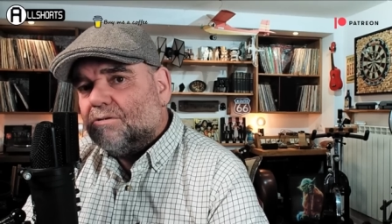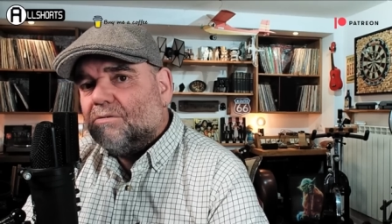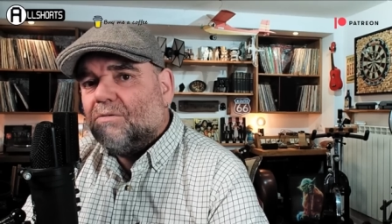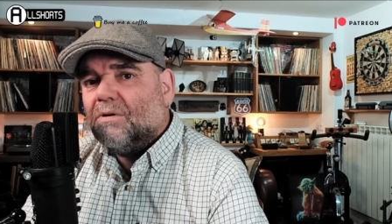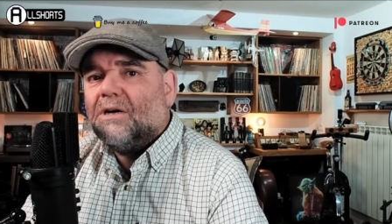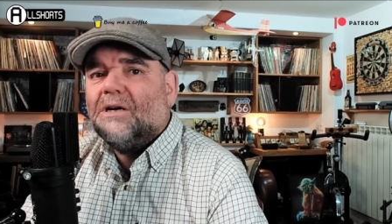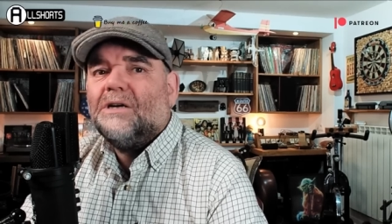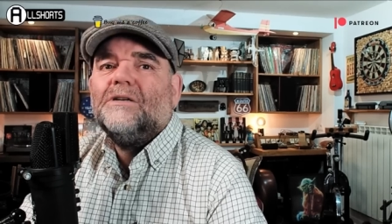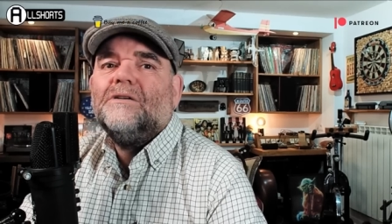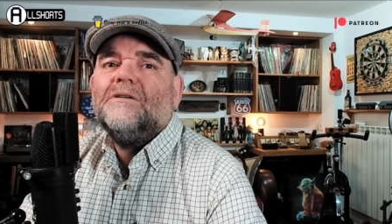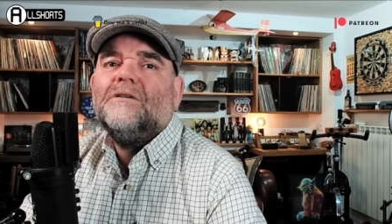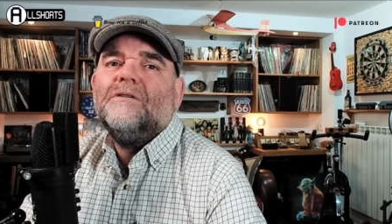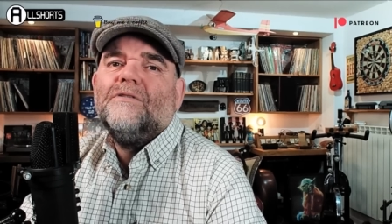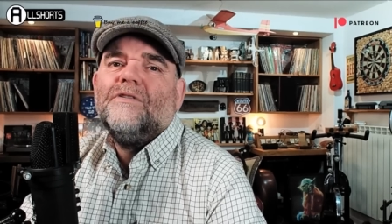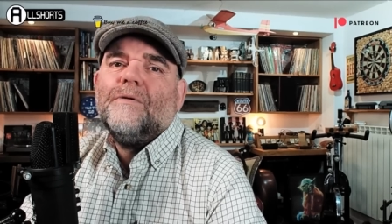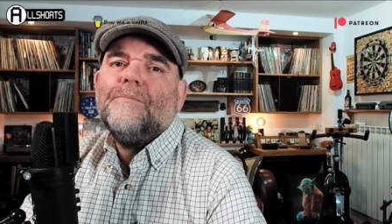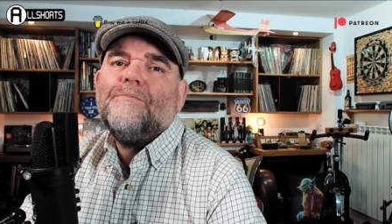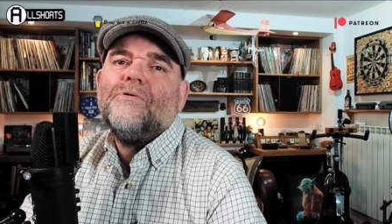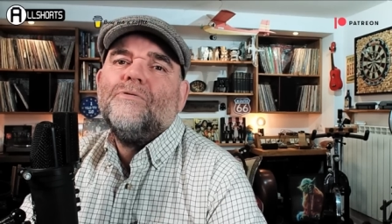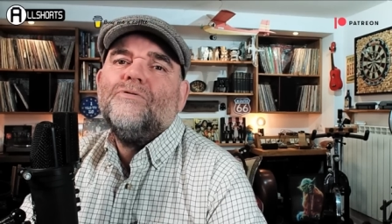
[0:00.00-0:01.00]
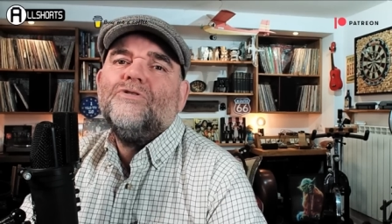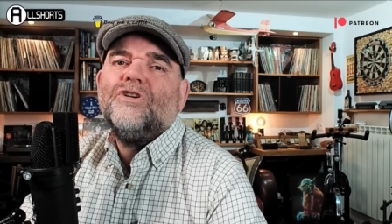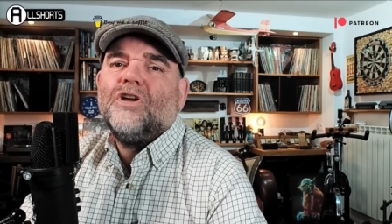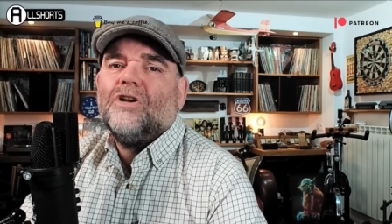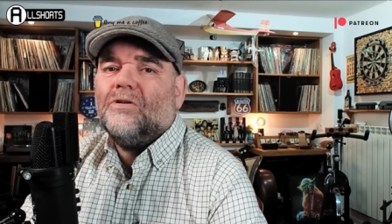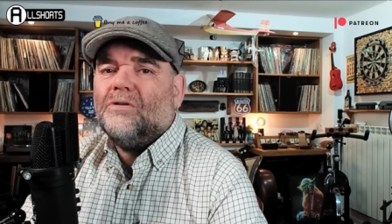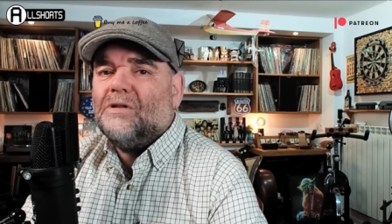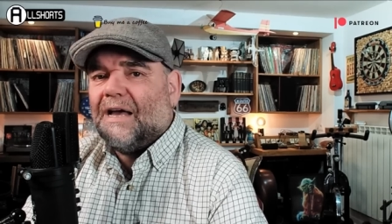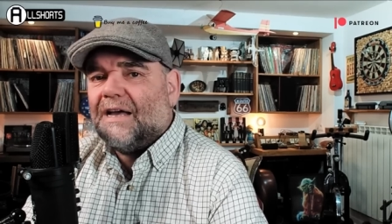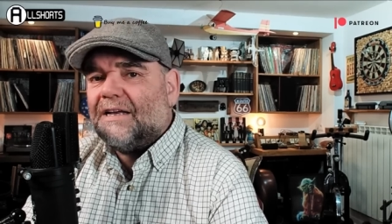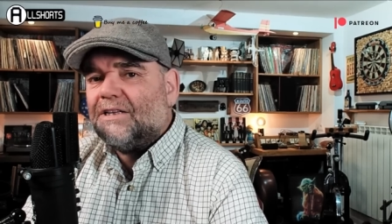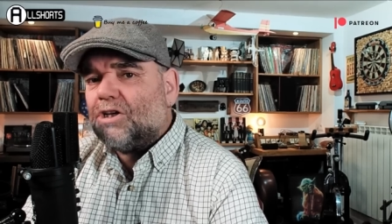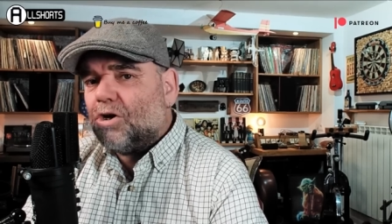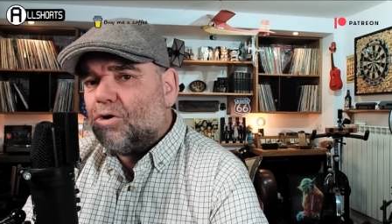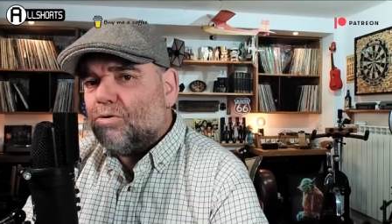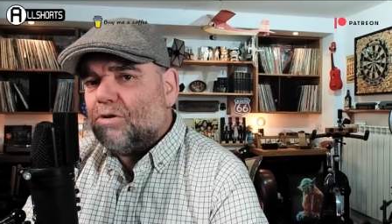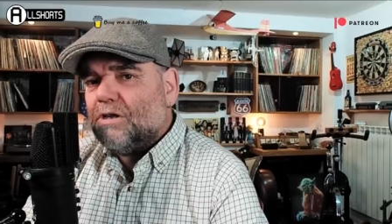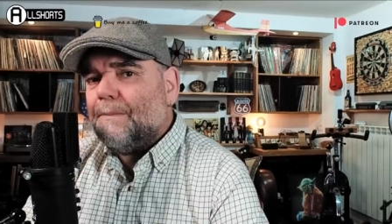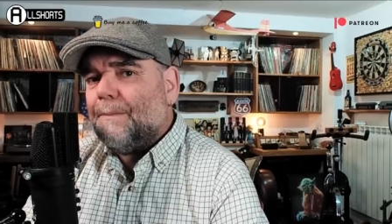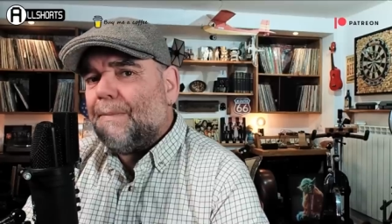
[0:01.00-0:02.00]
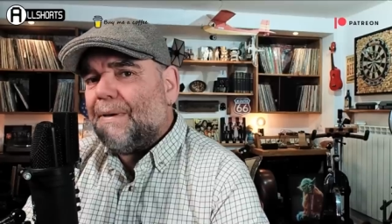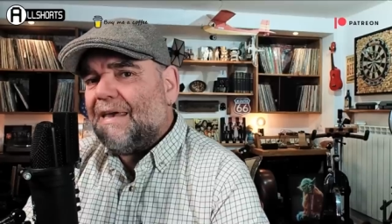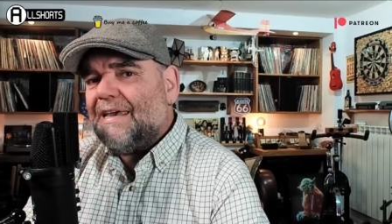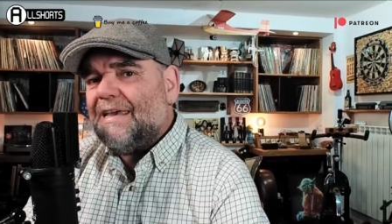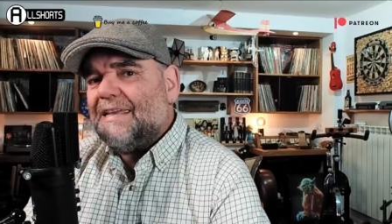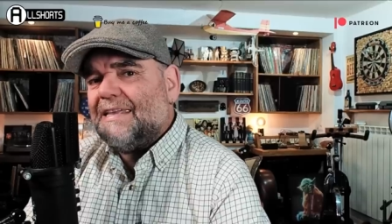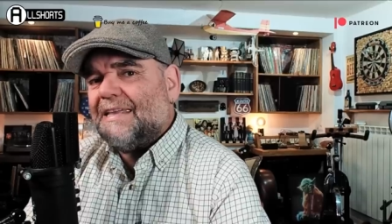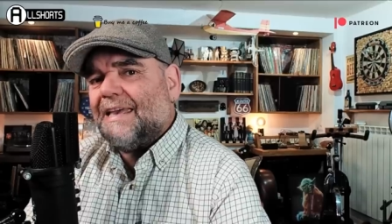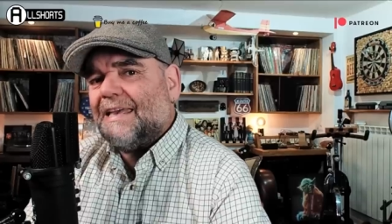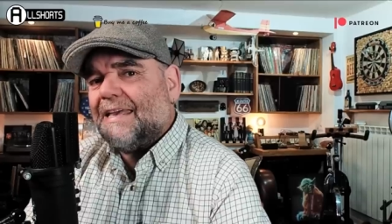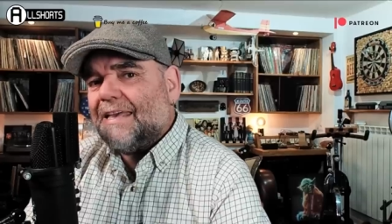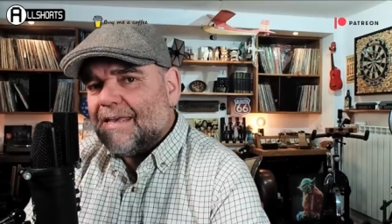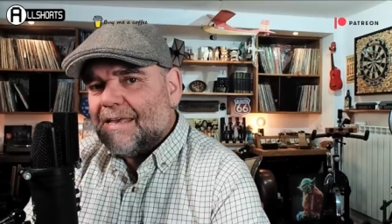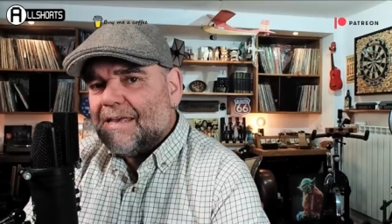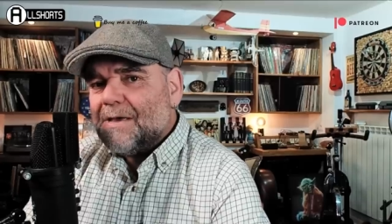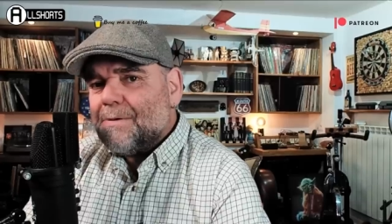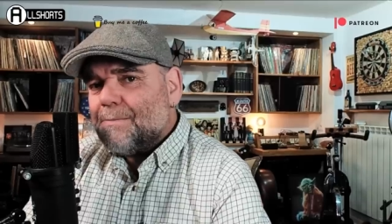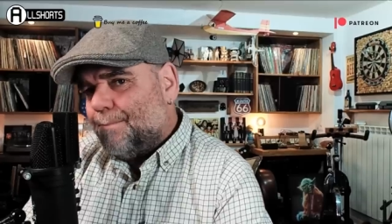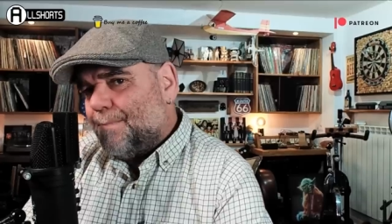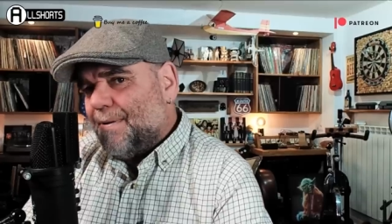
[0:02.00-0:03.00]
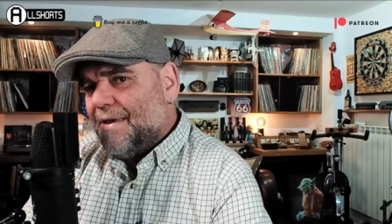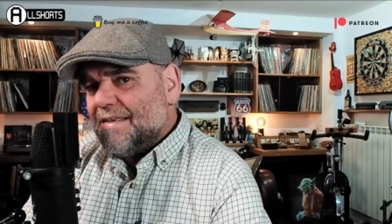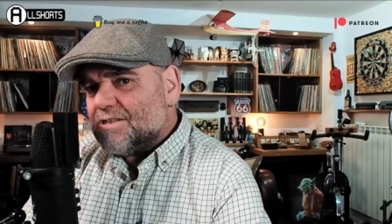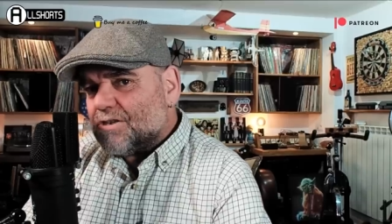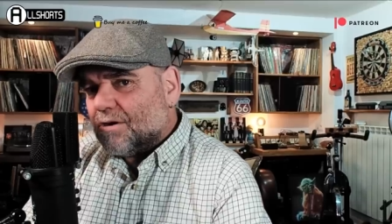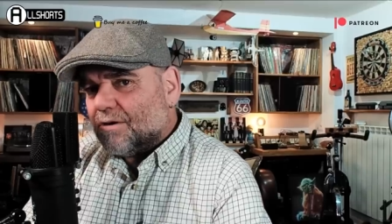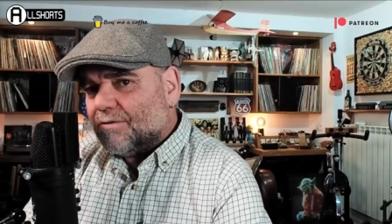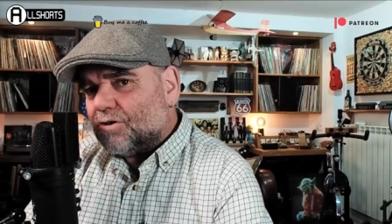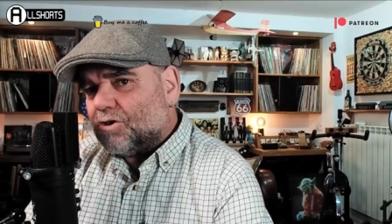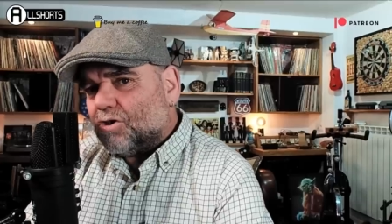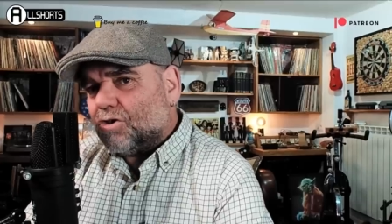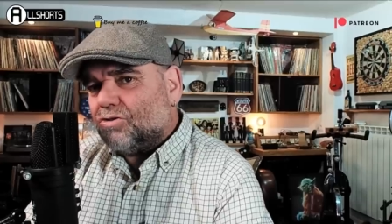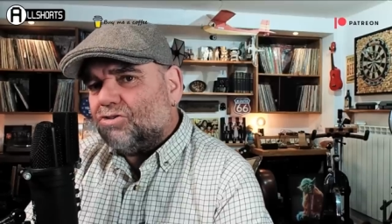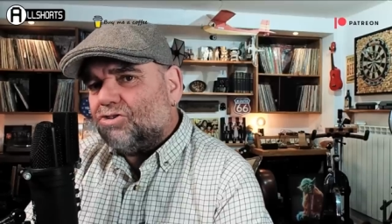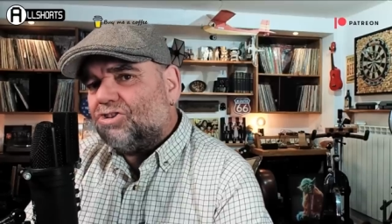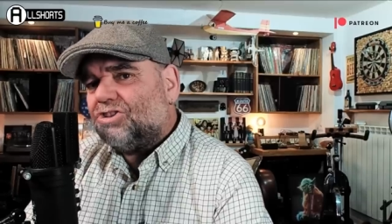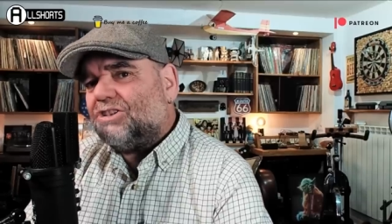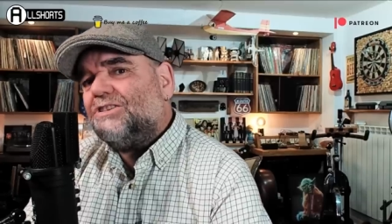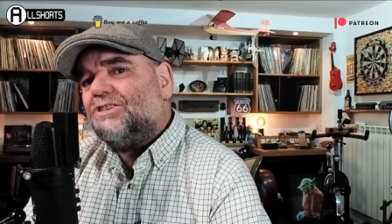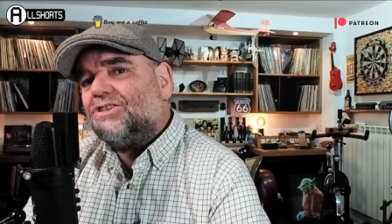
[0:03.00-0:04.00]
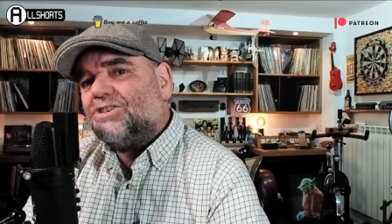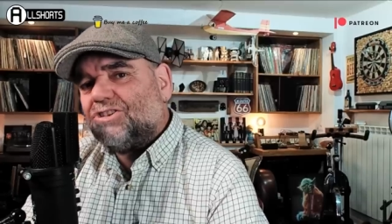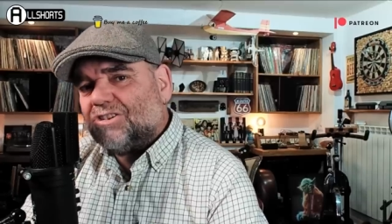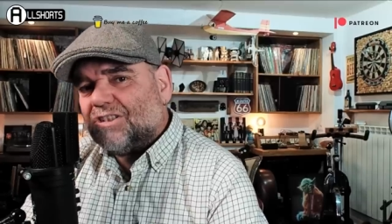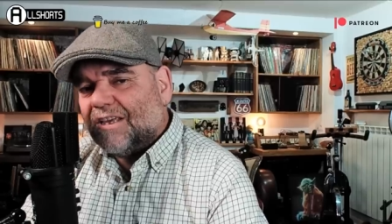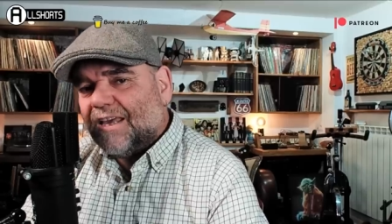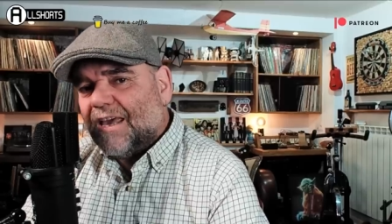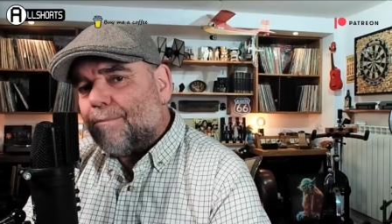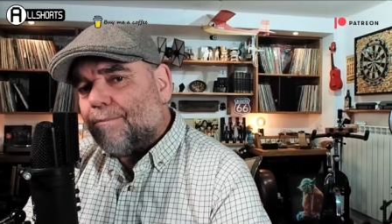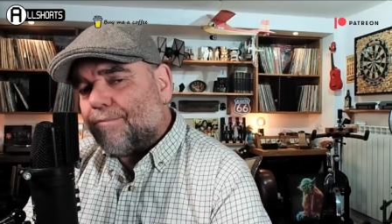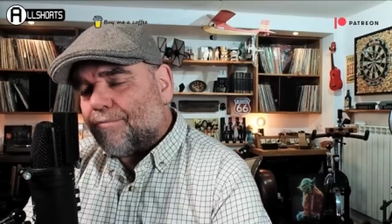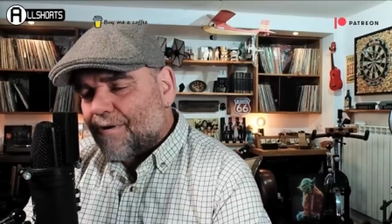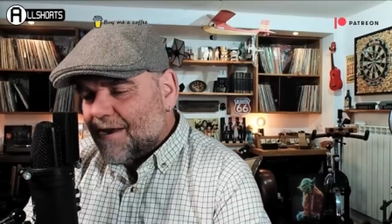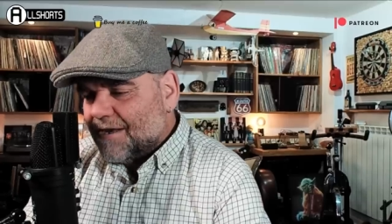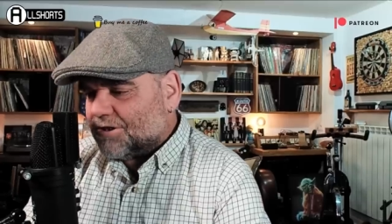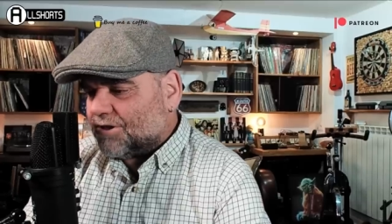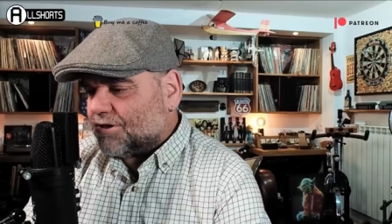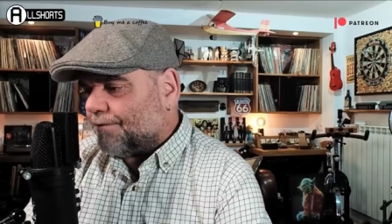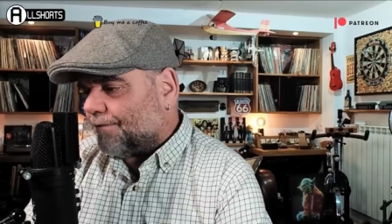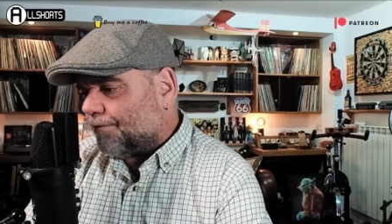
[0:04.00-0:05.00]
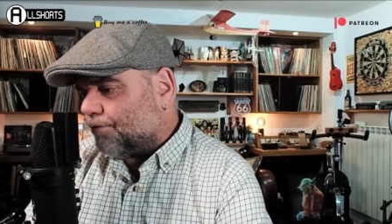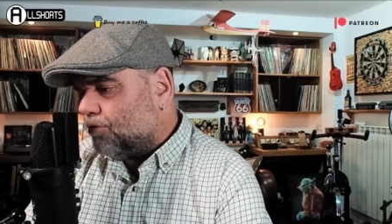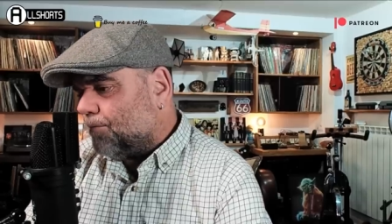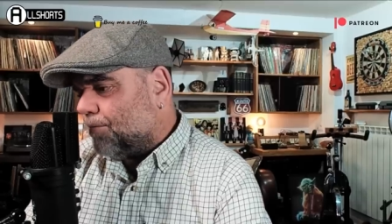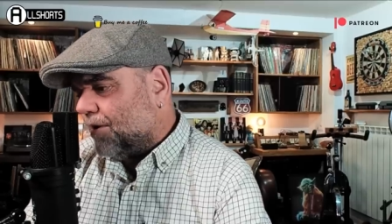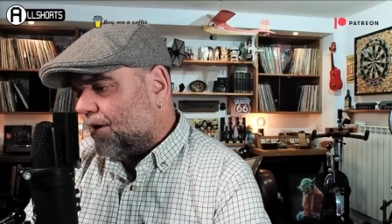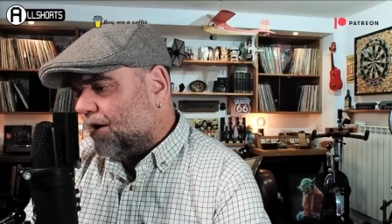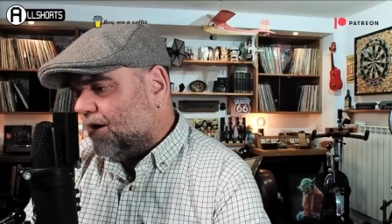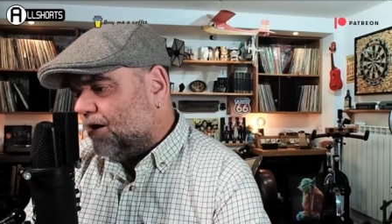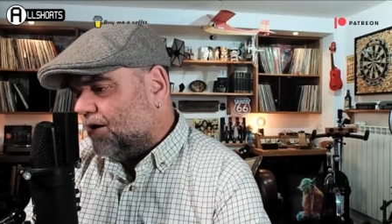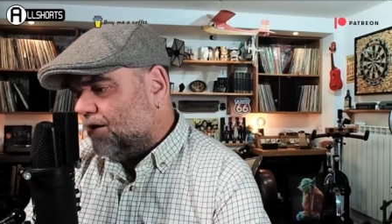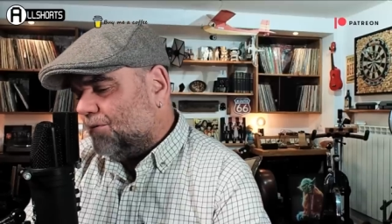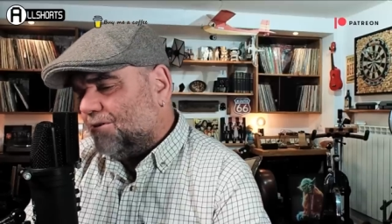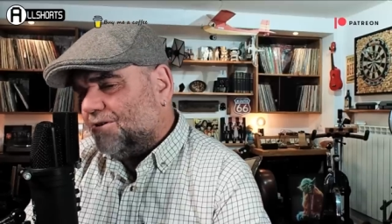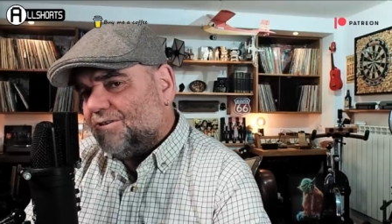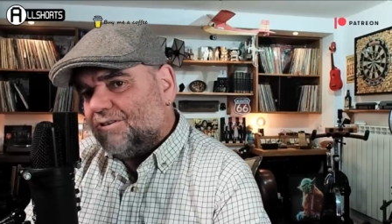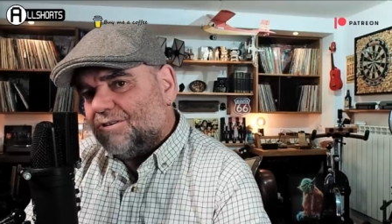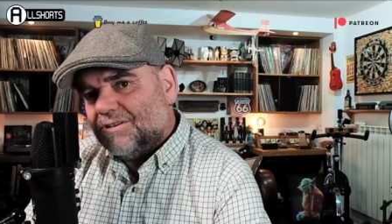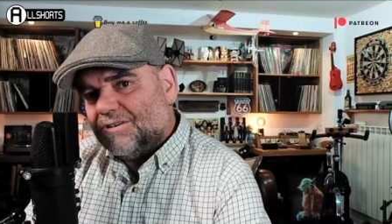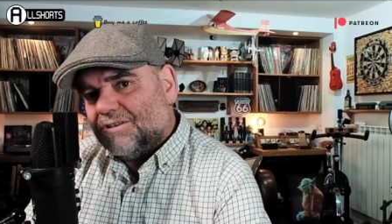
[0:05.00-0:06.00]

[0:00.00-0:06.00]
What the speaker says: Well, the protocol had only been a bit of a nonsense to get Brexit through Parliament